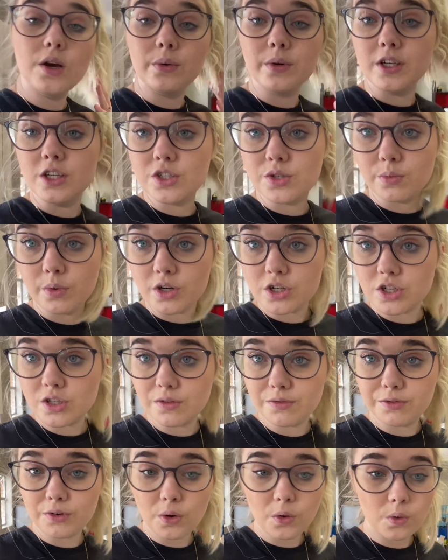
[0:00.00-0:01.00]
we need to wash the
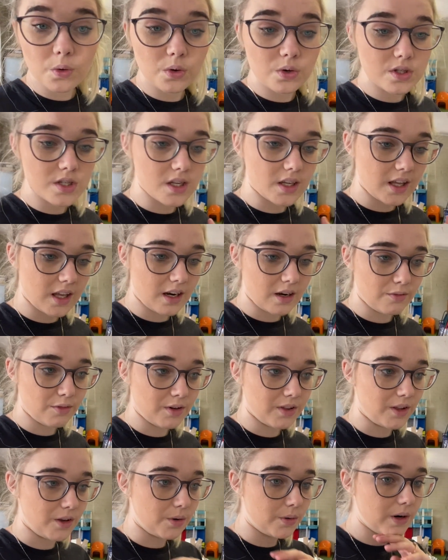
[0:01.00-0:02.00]
floors and get
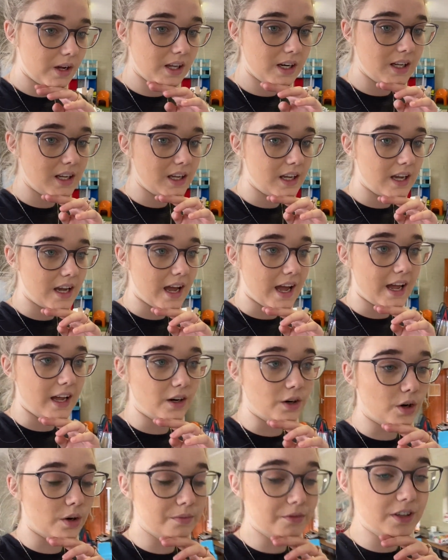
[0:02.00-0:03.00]
everything ready.
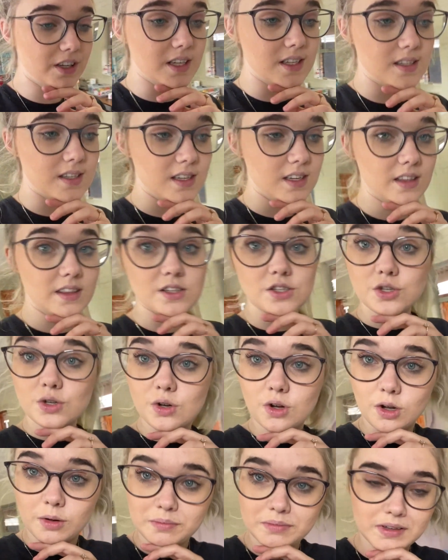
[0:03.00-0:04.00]
And obviously this
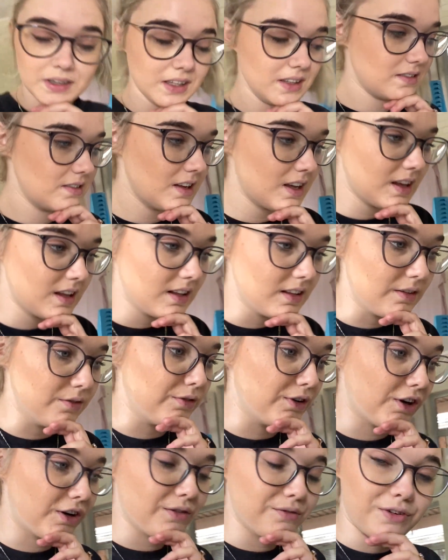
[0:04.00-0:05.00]
carpet, the
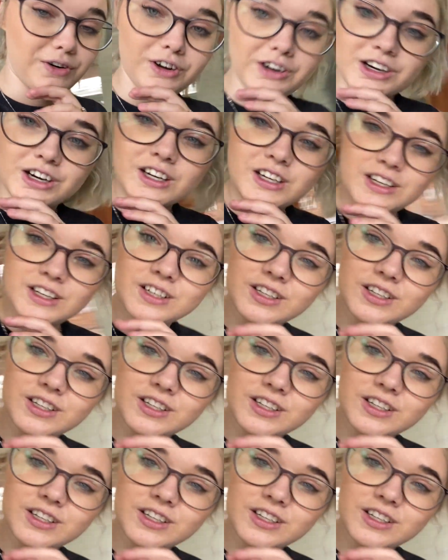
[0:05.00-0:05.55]
very, very